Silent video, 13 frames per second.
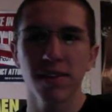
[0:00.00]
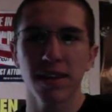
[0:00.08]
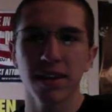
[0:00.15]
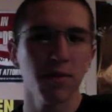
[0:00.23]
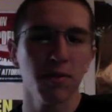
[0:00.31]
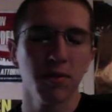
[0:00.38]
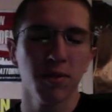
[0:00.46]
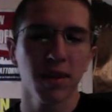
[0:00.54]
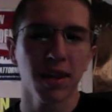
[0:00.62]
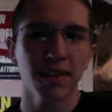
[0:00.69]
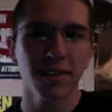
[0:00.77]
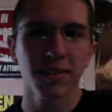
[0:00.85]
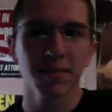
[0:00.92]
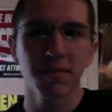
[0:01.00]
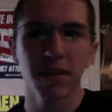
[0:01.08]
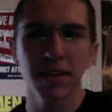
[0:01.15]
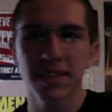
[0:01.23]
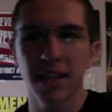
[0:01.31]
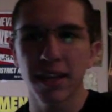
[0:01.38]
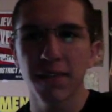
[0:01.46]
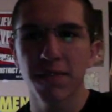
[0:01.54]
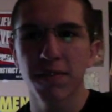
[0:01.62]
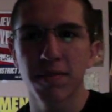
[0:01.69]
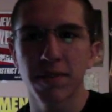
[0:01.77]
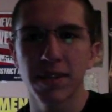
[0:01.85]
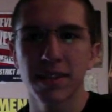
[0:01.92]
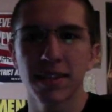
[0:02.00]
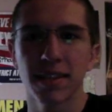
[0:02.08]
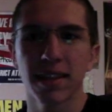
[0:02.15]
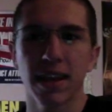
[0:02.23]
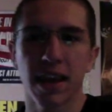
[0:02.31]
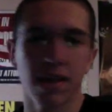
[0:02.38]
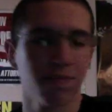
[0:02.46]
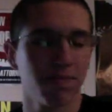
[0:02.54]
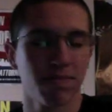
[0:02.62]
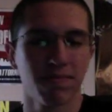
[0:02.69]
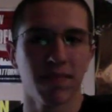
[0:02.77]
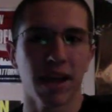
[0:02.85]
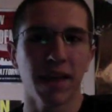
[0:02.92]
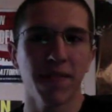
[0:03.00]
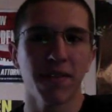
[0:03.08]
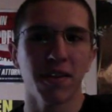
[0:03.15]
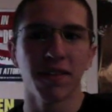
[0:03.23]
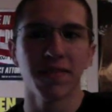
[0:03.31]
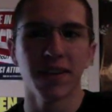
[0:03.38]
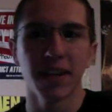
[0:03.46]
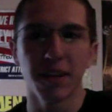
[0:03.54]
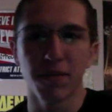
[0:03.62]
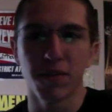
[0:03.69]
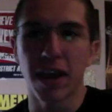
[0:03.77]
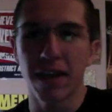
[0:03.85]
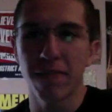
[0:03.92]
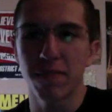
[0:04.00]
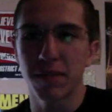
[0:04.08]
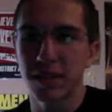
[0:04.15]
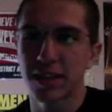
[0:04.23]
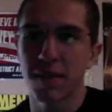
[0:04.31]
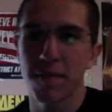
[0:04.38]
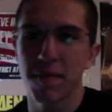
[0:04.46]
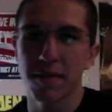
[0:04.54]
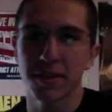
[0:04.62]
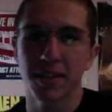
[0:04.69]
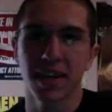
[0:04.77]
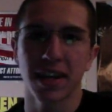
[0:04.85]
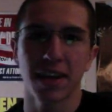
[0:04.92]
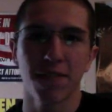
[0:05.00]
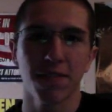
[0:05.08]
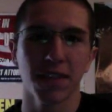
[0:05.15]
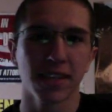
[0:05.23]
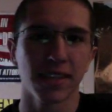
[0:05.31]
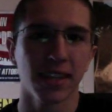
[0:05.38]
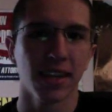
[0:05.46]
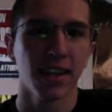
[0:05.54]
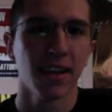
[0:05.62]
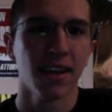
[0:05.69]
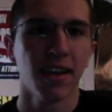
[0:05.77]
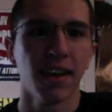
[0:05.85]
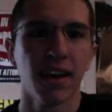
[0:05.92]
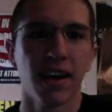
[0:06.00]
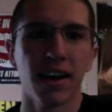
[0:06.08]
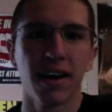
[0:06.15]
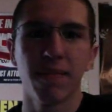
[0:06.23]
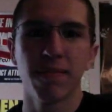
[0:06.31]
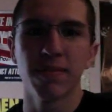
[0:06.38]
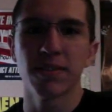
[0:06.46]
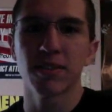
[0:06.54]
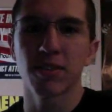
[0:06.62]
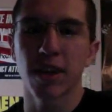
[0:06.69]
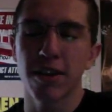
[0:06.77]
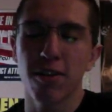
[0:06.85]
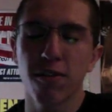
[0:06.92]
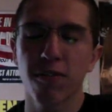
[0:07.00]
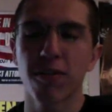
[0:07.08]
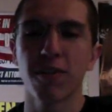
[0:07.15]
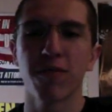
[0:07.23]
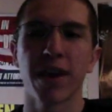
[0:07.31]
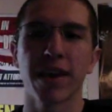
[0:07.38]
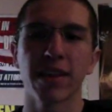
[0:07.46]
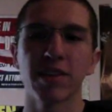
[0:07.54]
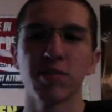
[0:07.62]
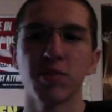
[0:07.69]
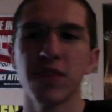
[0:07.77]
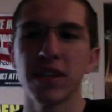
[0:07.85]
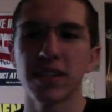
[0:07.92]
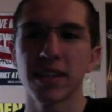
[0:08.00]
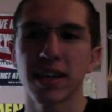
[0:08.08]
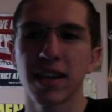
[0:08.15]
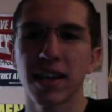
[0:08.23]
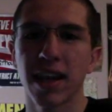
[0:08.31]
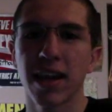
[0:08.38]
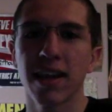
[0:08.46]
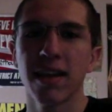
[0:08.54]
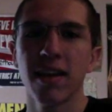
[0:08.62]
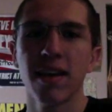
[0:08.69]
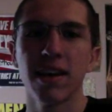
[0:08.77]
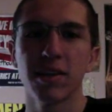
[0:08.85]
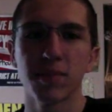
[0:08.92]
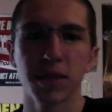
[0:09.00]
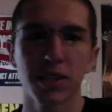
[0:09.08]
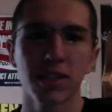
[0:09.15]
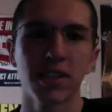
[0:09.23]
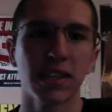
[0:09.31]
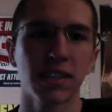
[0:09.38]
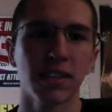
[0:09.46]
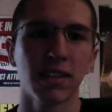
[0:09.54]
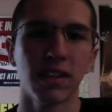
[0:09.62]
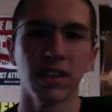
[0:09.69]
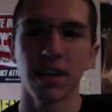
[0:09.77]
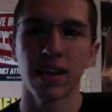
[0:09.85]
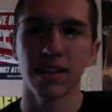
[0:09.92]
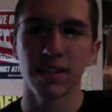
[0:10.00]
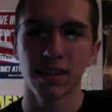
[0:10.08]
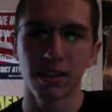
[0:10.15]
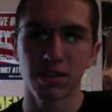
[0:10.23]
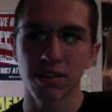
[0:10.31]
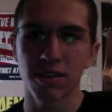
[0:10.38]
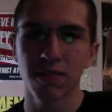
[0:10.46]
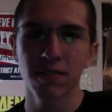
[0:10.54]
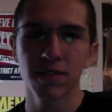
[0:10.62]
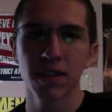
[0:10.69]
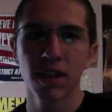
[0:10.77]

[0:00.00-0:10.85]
Like, who the hell's made a silent film recently? I haven't heard of any. If you have, please tell me so I can Netflix it. So I know for a fact this movie isn't going to get as much attention as it deserves.